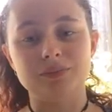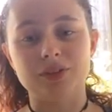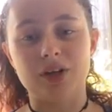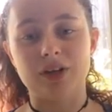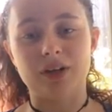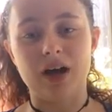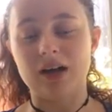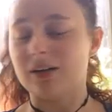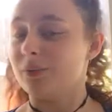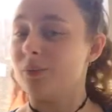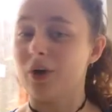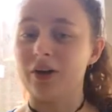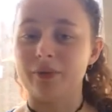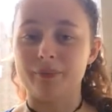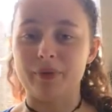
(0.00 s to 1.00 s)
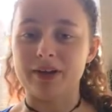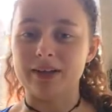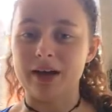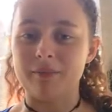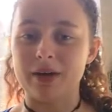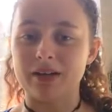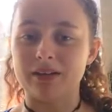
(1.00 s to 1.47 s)
So I just wanted to spread
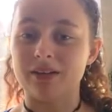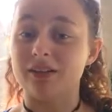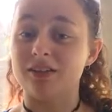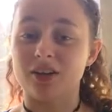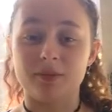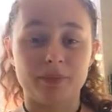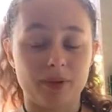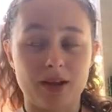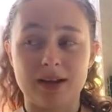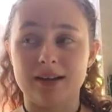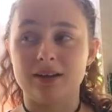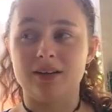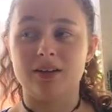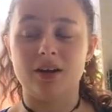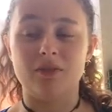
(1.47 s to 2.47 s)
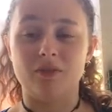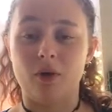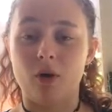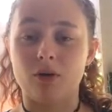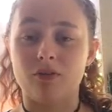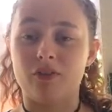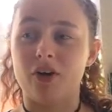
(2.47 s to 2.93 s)
that message. So please
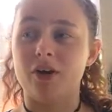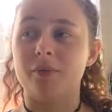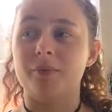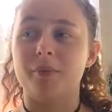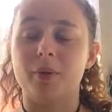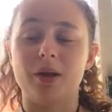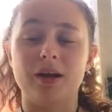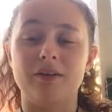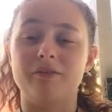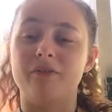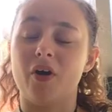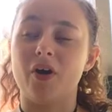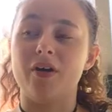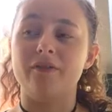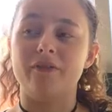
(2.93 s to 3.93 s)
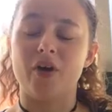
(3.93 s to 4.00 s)
involve to vote. Please vote.